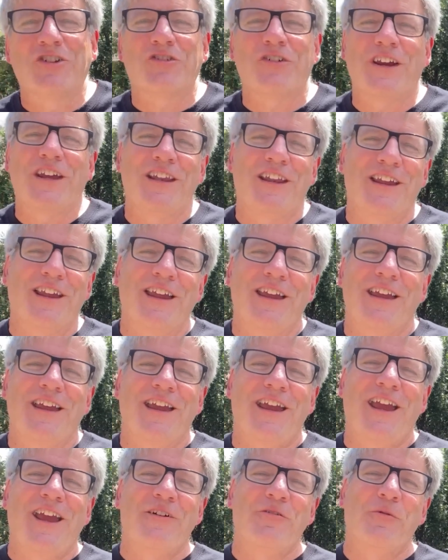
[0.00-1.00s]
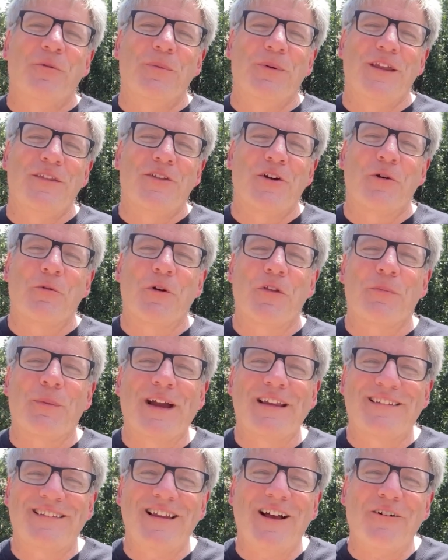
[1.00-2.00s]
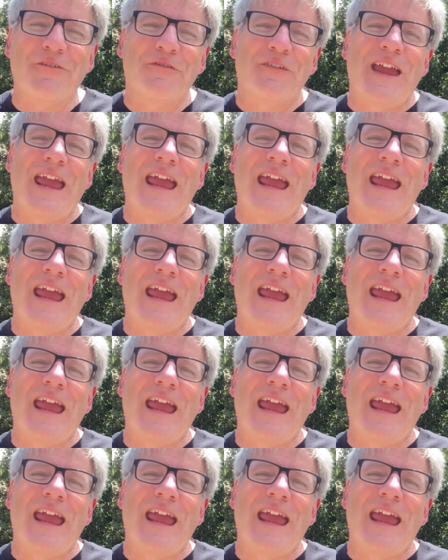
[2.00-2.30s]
training and will be there with myself